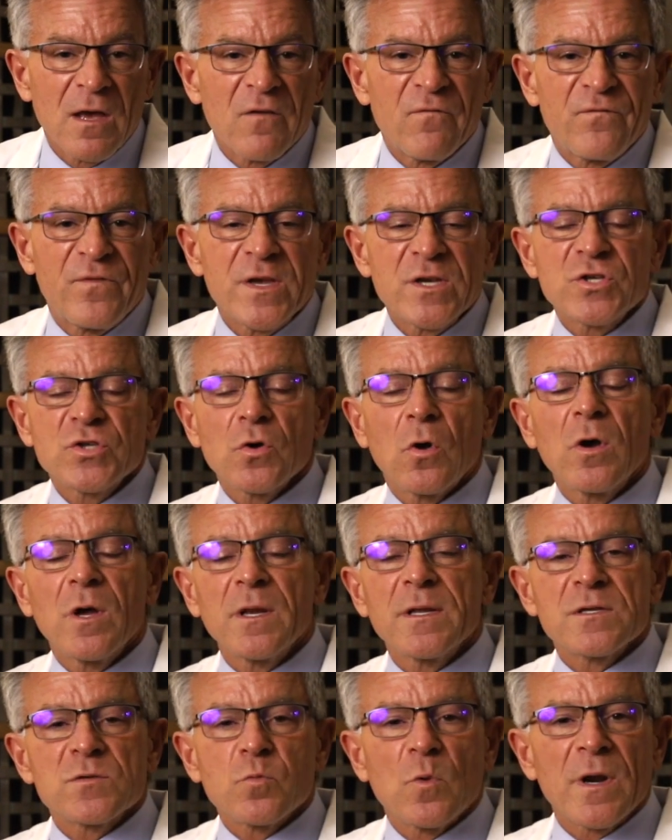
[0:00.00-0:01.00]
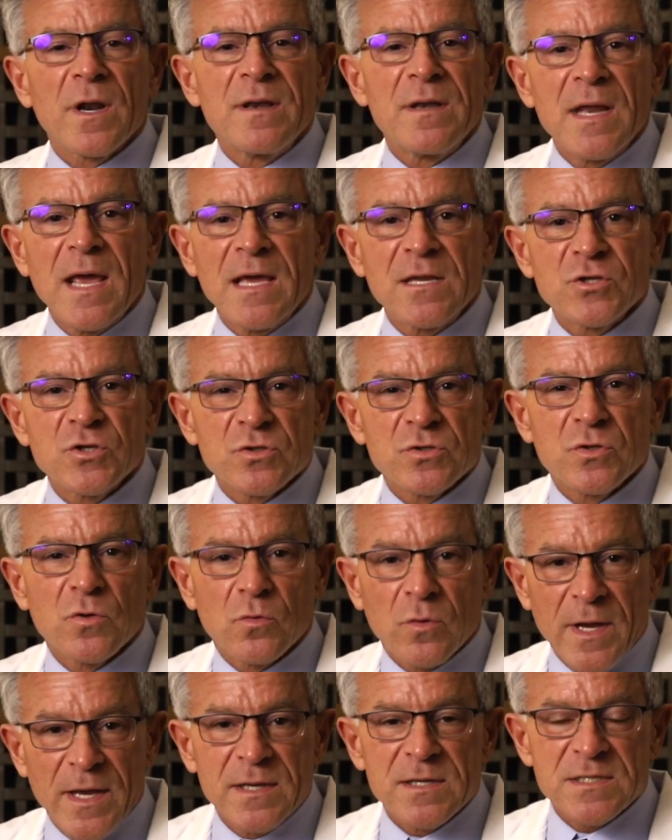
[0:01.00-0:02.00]
Fish oil is one of nature's
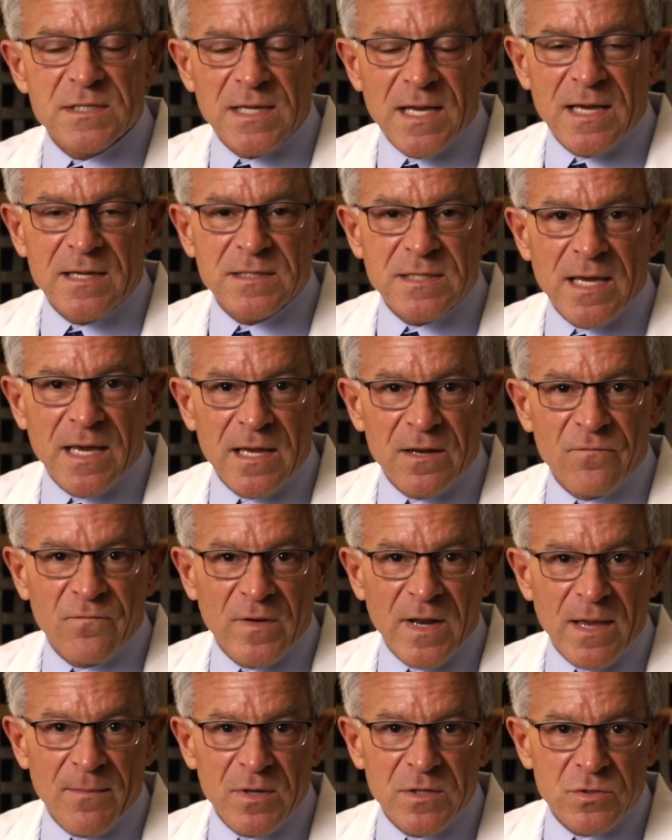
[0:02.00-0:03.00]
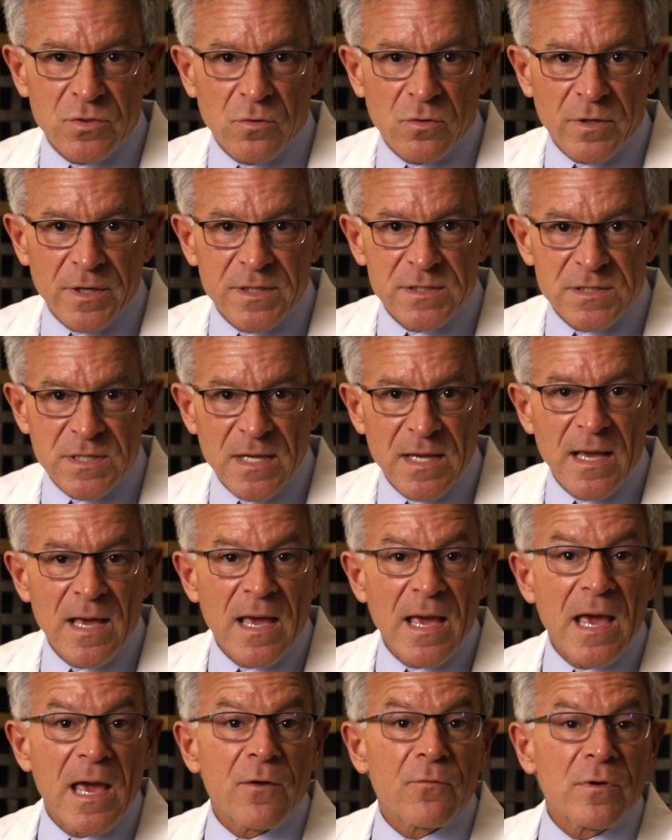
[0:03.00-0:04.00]
greatest anti-inflammatories.
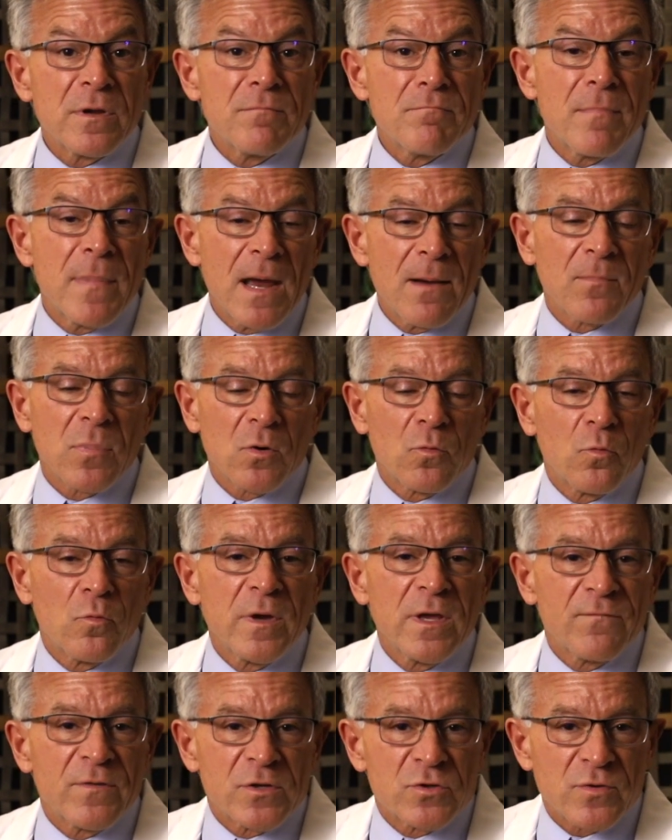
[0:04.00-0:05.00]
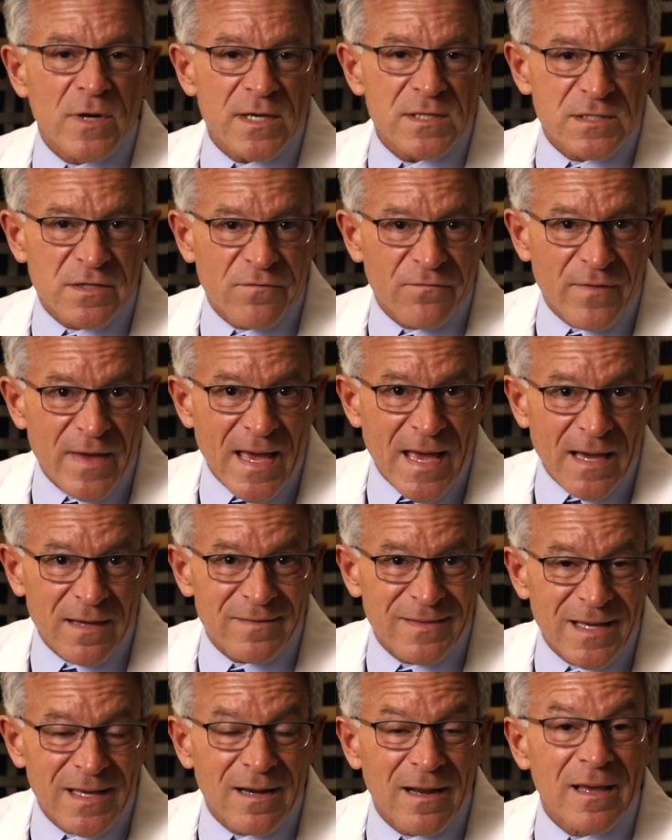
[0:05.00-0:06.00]
And remember, we've addressed the
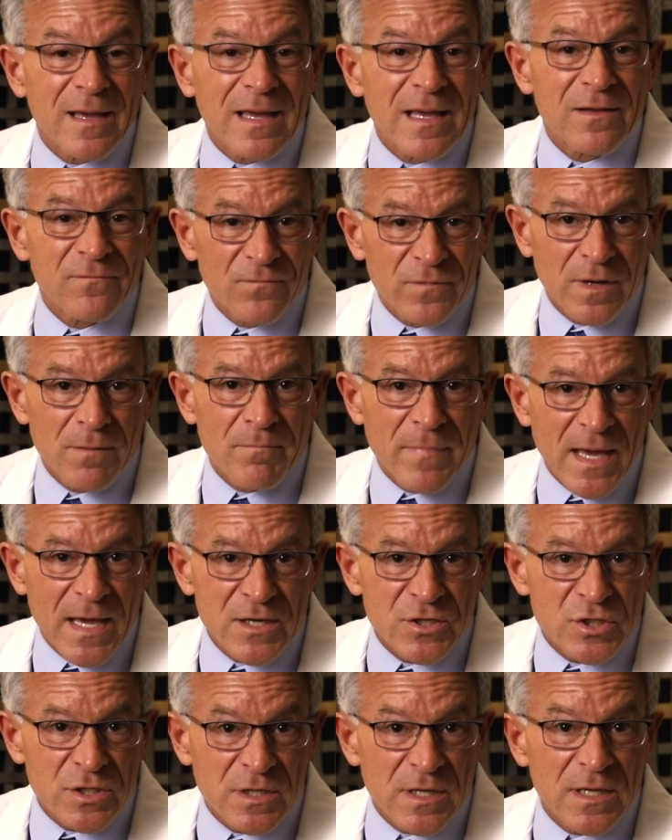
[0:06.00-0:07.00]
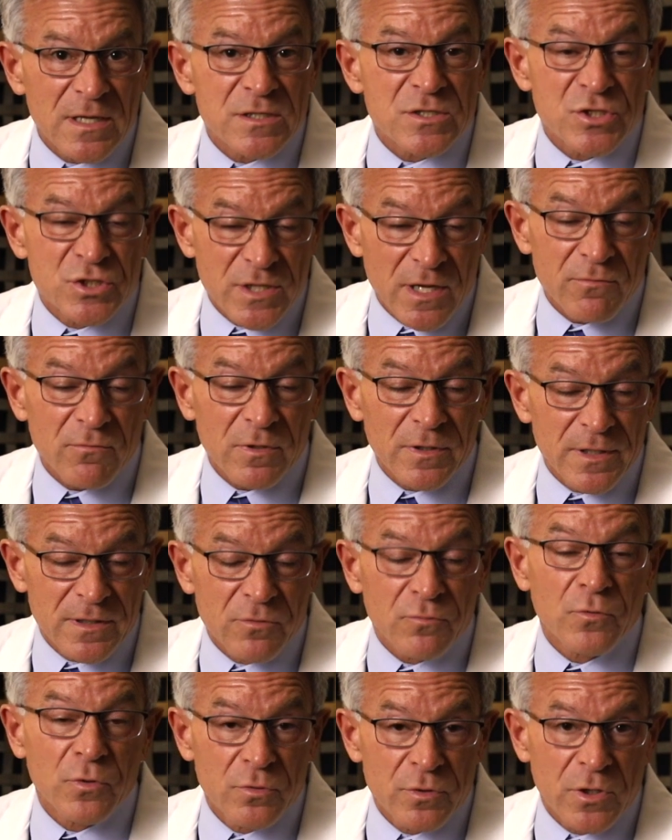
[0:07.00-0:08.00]
fact that inflammation is generally
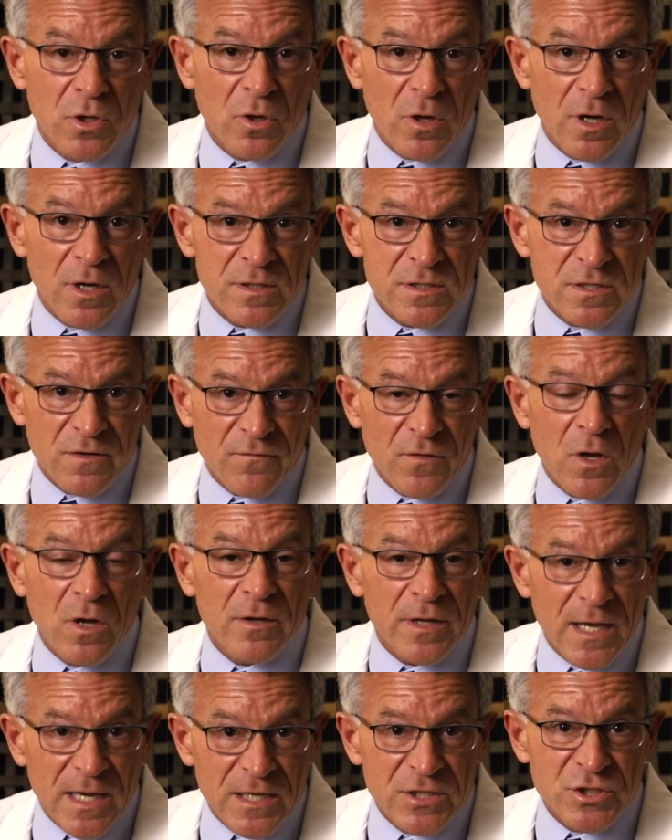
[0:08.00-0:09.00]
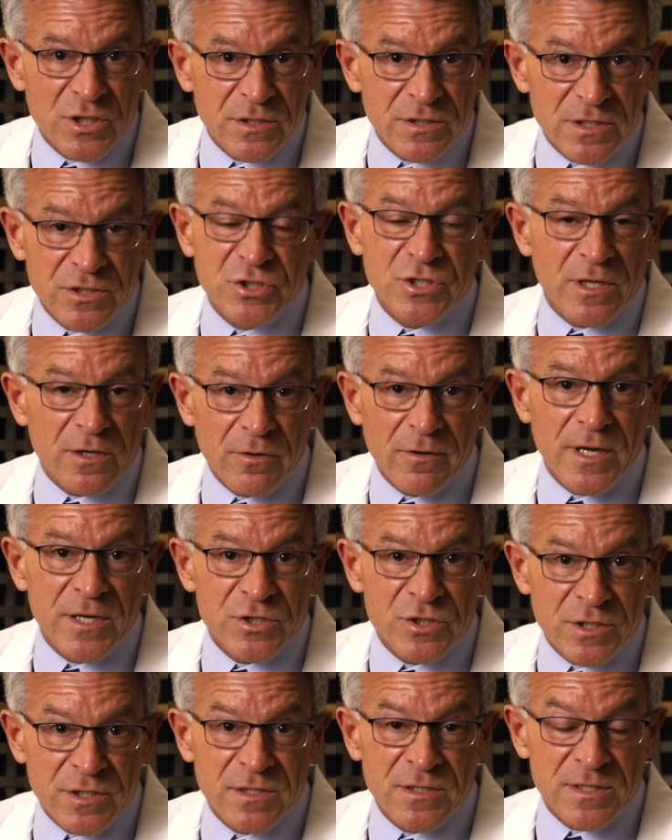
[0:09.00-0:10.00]
the root cause of all aging,
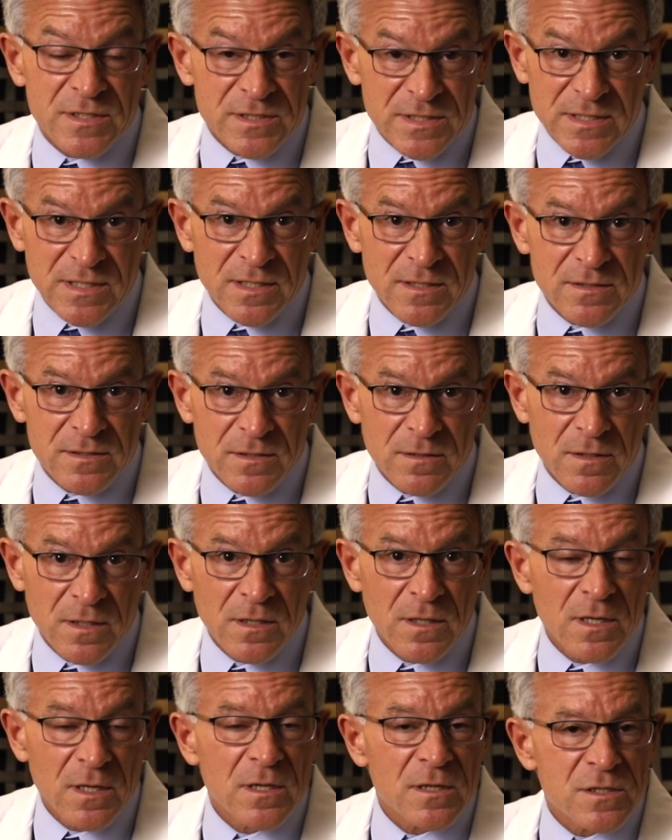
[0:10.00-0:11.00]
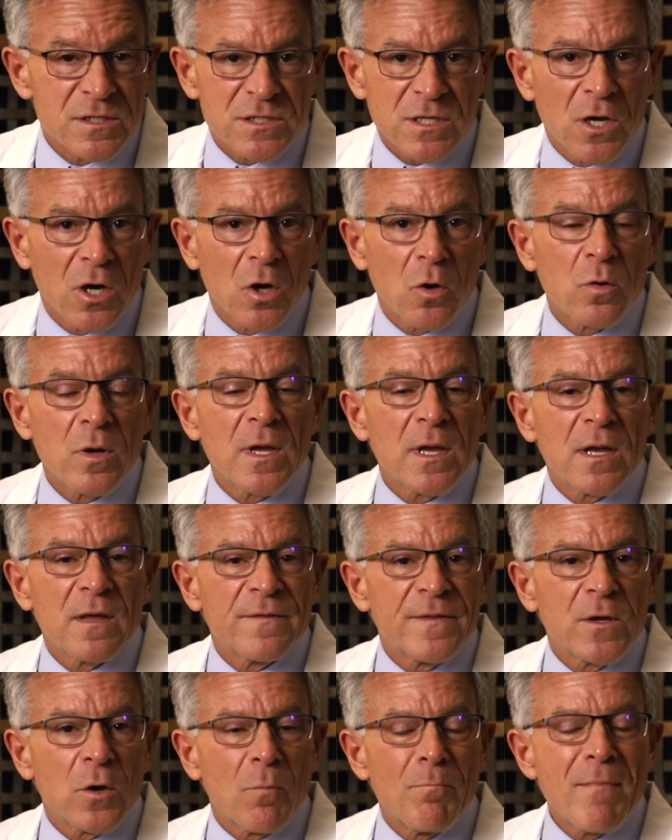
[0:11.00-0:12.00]
degeneration, and disease. So
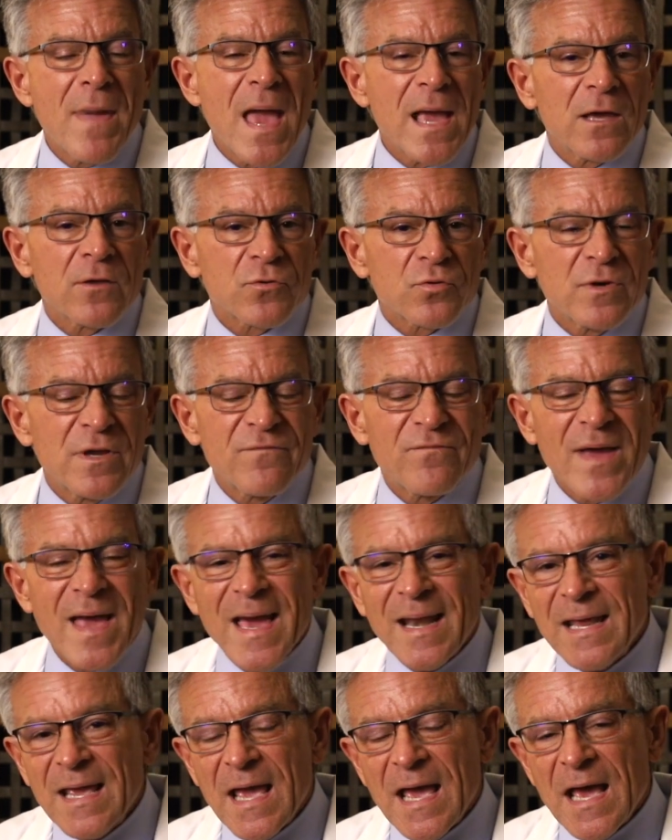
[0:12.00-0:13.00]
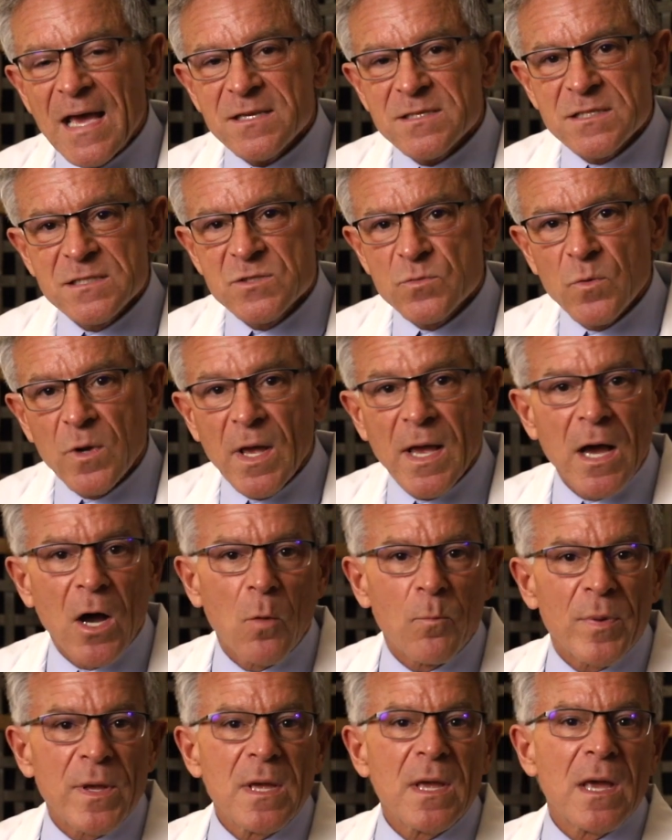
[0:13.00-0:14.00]
the omega-3 fatty acids will
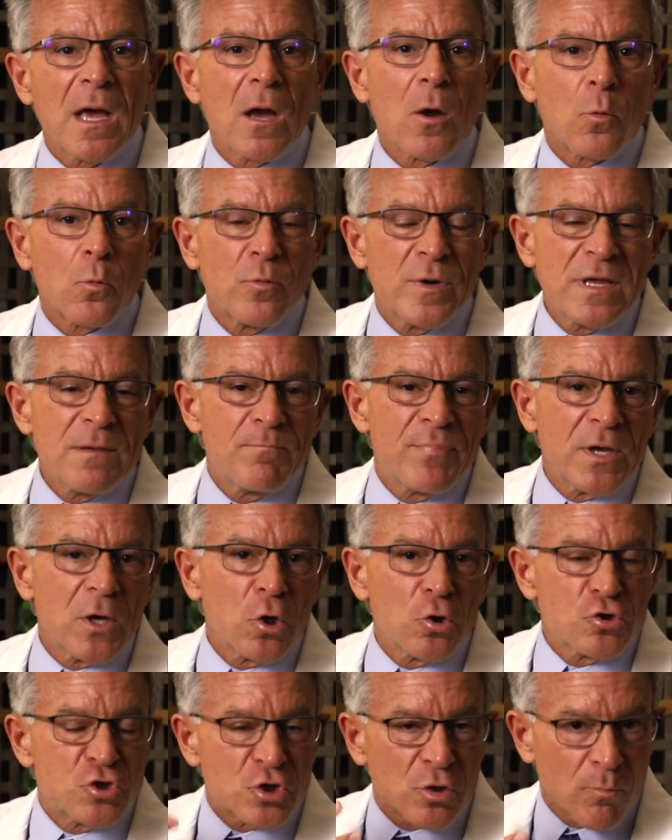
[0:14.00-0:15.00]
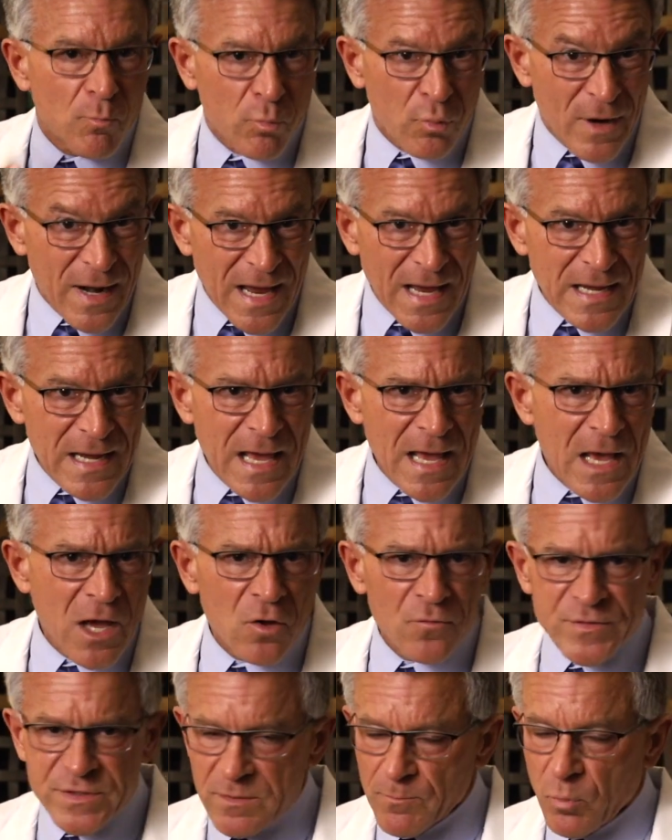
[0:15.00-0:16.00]
help rebuild your brain
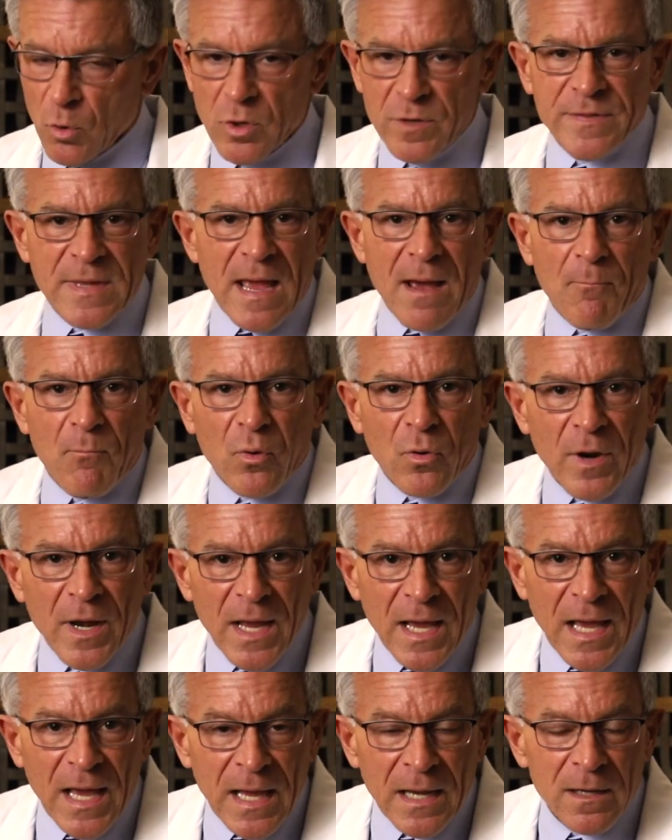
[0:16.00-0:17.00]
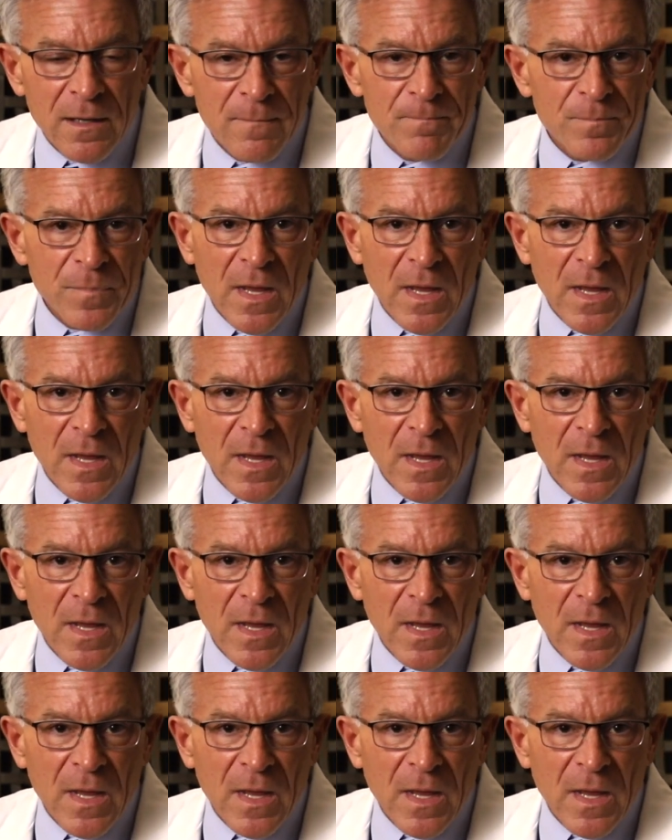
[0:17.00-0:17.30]
health, support that brain.